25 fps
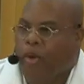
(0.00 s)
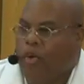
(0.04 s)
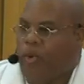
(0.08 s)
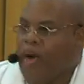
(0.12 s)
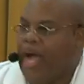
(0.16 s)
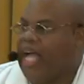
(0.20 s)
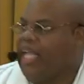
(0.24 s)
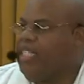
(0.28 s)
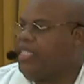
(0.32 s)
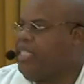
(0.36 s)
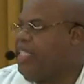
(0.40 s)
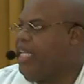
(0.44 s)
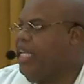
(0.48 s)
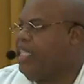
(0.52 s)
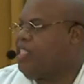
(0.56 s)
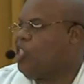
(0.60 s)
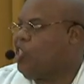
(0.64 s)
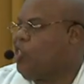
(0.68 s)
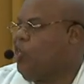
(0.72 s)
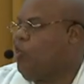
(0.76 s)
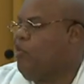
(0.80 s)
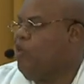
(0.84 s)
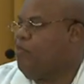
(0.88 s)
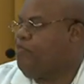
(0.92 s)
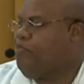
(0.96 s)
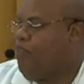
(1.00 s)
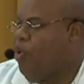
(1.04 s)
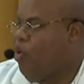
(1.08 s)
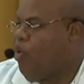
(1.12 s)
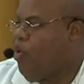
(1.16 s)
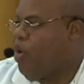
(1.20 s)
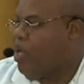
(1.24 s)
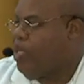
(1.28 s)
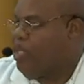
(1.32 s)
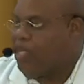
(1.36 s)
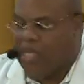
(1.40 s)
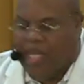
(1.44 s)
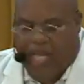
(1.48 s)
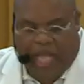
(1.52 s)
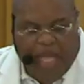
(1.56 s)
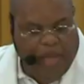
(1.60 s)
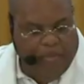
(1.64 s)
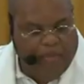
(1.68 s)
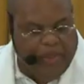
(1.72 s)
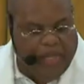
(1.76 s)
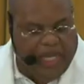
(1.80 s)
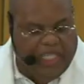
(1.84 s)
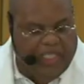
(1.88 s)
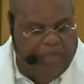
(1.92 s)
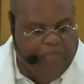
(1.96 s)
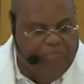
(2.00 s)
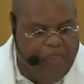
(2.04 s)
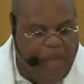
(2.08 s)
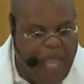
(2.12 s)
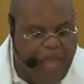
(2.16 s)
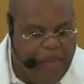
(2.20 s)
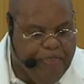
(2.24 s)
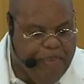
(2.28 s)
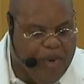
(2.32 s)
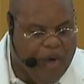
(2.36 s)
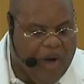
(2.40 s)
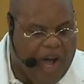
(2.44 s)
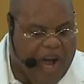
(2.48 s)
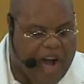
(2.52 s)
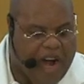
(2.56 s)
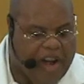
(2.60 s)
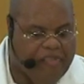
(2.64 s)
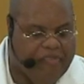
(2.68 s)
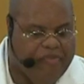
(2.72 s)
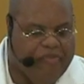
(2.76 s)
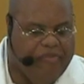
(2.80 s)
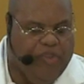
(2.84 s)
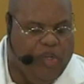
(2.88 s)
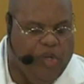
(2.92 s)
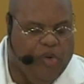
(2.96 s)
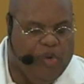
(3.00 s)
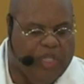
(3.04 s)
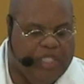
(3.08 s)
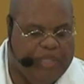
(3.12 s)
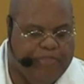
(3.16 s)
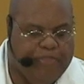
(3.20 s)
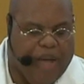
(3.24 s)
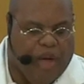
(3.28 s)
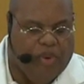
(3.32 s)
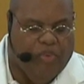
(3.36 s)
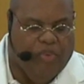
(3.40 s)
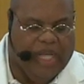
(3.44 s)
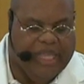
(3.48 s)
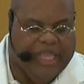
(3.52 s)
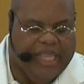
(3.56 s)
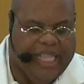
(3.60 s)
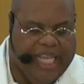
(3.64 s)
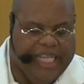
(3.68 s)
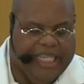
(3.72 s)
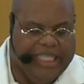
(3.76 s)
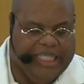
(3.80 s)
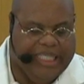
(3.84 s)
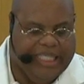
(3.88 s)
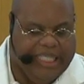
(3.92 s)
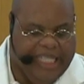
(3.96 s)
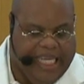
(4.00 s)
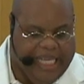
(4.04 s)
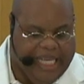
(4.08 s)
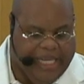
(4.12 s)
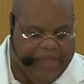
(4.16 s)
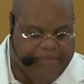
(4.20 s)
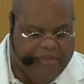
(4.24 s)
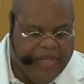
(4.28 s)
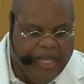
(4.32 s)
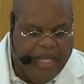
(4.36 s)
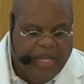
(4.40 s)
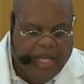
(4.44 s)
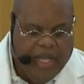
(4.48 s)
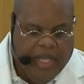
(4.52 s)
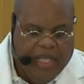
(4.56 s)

Why is that so important? Because people are influenced by what they see.